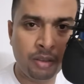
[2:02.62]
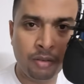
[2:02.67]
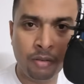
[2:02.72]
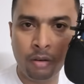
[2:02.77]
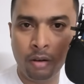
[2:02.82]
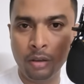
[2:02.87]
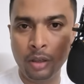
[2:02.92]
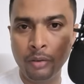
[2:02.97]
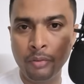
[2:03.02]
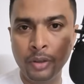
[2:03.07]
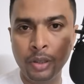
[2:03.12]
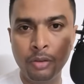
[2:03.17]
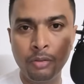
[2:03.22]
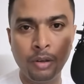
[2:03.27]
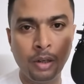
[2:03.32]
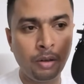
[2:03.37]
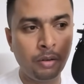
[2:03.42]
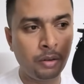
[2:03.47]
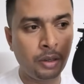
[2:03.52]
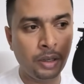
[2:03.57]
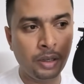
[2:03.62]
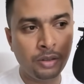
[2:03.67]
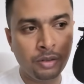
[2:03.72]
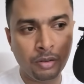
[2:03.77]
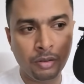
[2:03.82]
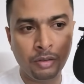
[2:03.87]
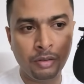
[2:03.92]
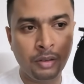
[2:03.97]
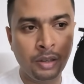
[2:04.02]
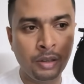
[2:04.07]
you know, not giving you a
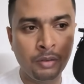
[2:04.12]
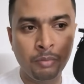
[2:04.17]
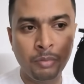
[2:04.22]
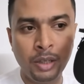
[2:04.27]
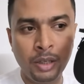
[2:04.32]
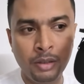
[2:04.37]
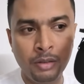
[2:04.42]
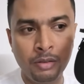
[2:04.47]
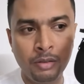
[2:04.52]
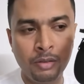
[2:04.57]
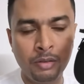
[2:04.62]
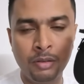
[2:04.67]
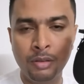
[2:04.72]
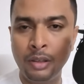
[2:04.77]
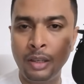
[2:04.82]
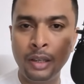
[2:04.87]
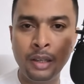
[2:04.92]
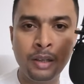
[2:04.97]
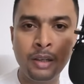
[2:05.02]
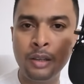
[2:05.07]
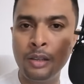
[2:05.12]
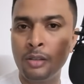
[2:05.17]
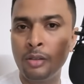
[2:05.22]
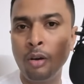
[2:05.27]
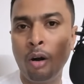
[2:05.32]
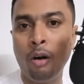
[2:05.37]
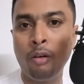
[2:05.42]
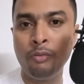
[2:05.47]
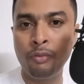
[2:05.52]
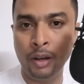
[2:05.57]
location, it means it
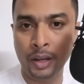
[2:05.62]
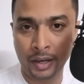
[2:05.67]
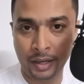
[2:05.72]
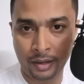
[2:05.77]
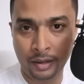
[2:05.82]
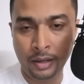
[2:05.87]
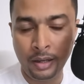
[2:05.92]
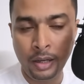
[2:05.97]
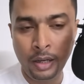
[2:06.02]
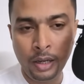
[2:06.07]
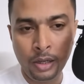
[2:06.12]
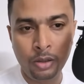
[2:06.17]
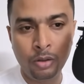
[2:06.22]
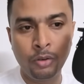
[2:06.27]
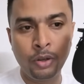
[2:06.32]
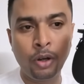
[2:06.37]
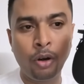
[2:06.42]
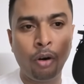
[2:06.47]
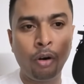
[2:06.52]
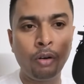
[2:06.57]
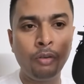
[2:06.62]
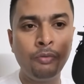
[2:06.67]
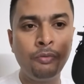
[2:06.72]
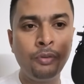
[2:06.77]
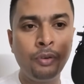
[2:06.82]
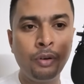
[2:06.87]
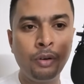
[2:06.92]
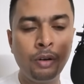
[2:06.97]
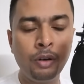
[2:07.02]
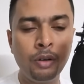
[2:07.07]
is offline. So, in order
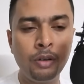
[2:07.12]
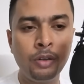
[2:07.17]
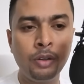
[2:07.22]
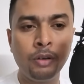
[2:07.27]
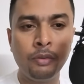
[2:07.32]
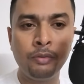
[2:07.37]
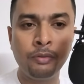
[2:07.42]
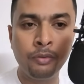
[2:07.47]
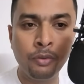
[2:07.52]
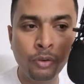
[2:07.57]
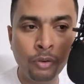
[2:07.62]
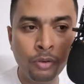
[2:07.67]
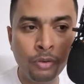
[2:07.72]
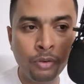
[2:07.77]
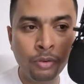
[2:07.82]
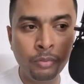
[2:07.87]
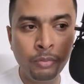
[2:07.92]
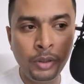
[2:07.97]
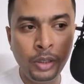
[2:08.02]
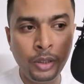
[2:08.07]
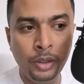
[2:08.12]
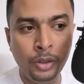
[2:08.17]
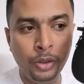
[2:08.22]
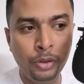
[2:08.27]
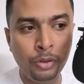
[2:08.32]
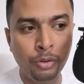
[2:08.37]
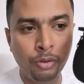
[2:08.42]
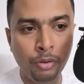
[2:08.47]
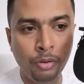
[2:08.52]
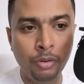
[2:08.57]
for your phone to be
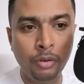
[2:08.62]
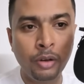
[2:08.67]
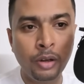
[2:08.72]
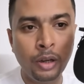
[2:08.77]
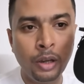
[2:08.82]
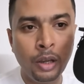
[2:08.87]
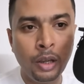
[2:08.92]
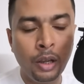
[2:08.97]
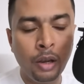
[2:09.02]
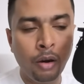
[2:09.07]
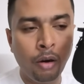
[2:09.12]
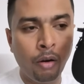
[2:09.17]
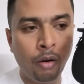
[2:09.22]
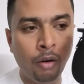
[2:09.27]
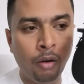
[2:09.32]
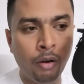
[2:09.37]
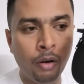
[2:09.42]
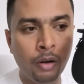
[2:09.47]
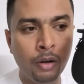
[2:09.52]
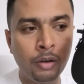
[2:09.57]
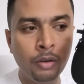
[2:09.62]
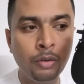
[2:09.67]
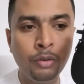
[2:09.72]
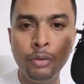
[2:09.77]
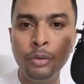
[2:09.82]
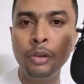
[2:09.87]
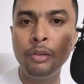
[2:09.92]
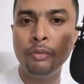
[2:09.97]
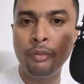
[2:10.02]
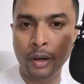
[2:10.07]
shown on
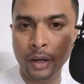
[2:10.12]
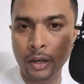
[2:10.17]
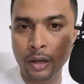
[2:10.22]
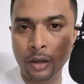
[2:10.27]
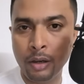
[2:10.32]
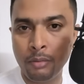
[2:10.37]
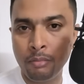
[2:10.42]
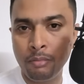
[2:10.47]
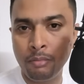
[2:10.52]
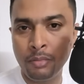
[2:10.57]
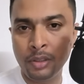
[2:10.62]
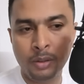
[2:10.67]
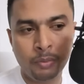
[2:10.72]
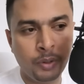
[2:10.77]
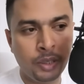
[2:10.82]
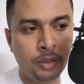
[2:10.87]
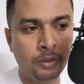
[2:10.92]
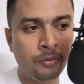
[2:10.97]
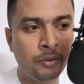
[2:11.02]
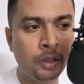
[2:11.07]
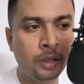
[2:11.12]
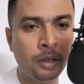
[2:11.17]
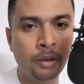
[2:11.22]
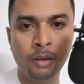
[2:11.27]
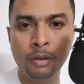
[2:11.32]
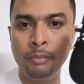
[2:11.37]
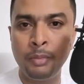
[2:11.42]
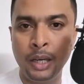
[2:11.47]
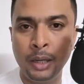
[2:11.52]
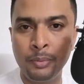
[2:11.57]
Google Find Hub,
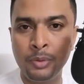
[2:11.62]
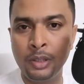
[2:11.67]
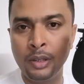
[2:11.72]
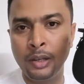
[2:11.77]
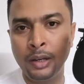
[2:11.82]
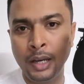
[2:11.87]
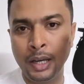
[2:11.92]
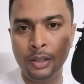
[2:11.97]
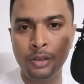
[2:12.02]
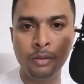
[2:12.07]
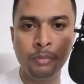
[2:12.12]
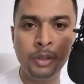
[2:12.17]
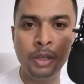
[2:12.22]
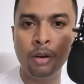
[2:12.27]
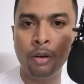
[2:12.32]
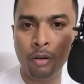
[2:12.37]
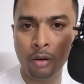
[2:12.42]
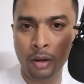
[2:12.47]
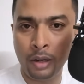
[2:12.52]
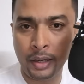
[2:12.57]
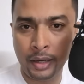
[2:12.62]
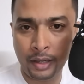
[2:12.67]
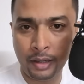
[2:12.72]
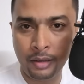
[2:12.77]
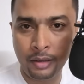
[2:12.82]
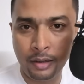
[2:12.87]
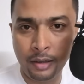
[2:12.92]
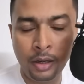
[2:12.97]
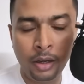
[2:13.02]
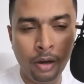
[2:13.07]
specifically on Maps, it has to be
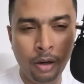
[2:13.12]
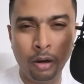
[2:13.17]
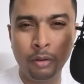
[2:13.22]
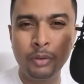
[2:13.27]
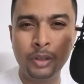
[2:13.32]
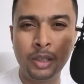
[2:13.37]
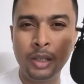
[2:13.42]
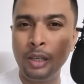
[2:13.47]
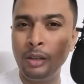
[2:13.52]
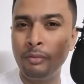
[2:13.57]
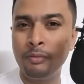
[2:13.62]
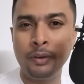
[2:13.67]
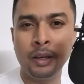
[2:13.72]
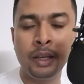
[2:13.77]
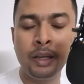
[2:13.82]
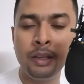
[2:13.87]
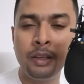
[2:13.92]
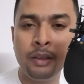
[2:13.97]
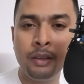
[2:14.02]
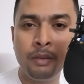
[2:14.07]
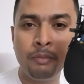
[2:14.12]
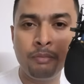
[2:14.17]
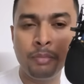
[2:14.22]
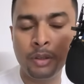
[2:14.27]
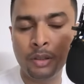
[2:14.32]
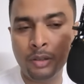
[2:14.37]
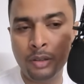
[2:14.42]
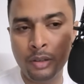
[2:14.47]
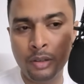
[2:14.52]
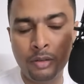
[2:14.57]
online obviously if any
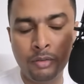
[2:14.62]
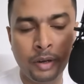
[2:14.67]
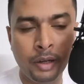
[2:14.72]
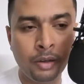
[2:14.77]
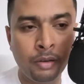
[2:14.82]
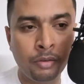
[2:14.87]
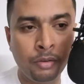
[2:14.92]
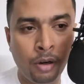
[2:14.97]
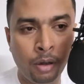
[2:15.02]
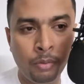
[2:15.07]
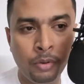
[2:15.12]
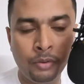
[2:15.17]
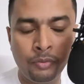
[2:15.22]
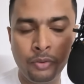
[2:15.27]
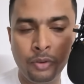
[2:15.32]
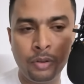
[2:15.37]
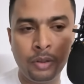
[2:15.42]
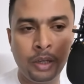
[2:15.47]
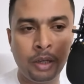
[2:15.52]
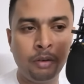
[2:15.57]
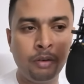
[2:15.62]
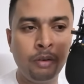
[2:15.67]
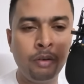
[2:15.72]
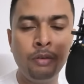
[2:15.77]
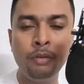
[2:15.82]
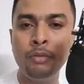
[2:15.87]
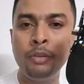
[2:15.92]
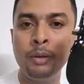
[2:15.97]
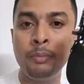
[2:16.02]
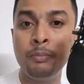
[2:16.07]
person is trying to rob your phone they're going
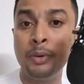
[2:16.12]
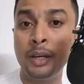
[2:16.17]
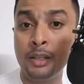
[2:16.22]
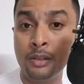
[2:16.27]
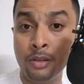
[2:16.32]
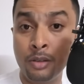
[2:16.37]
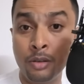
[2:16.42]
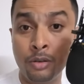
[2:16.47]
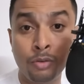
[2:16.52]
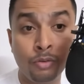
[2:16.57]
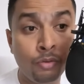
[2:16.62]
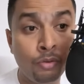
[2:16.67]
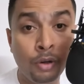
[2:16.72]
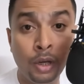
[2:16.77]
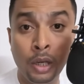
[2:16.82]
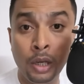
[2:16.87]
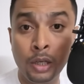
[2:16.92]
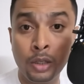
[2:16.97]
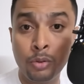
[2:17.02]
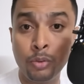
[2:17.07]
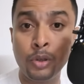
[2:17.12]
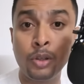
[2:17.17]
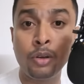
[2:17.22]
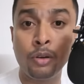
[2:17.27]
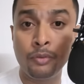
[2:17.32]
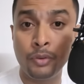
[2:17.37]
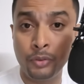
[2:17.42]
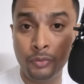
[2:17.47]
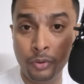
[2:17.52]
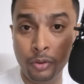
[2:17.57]
to do their best to
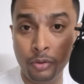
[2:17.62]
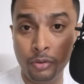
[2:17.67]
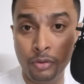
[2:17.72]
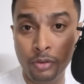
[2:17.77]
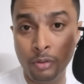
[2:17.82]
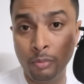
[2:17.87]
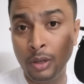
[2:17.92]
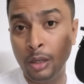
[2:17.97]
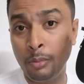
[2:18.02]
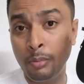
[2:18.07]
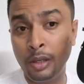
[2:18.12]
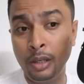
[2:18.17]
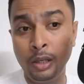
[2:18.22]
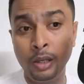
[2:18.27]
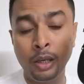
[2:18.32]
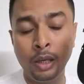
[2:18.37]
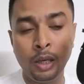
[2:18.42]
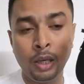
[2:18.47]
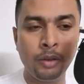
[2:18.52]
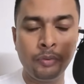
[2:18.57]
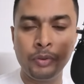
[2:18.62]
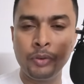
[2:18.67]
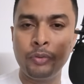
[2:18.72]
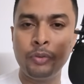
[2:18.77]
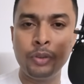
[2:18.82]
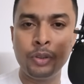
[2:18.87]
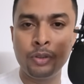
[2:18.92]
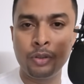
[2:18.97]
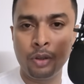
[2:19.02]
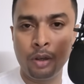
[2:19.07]
switch off your phone so maybe if your
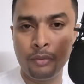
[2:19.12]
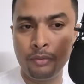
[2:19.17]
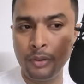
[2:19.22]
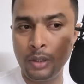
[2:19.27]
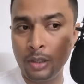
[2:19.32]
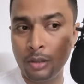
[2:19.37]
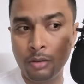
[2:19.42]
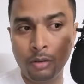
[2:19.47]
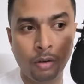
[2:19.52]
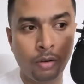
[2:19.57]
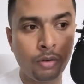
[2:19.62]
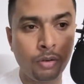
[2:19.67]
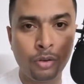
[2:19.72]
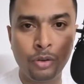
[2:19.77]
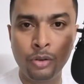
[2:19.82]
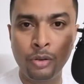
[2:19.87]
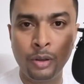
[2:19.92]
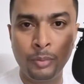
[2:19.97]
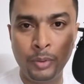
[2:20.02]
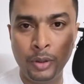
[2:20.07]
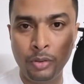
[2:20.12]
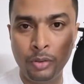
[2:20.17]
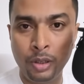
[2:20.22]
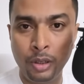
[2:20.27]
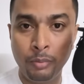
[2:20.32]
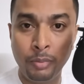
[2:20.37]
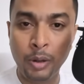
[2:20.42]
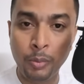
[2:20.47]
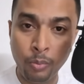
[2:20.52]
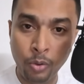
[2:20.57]
phone is off it's not going to show up out
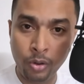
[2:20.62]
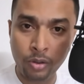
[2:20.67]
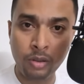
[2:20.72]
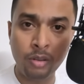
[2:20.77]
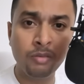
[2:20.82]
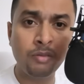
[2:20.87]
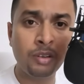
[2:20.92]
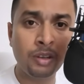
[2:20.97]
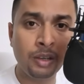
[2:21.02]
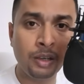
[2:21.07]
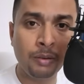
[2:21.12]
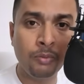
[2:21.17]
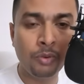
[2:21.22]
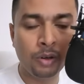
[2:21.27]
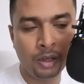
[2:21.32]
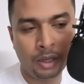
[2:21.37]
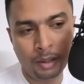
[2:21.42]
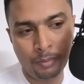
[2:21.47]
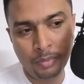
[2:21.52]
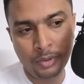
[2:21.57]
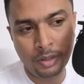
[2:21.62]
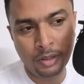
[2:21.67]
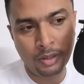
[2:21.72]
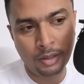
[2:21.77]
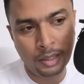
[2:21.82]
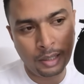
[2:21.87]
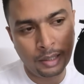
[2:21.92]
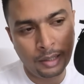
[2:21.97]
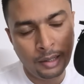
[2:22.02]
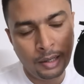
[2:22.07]
here but most of the time what happens
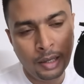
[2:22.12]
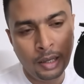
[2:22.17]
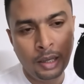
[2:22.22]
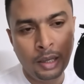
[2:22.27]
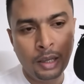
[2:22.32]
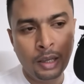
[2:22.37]
is that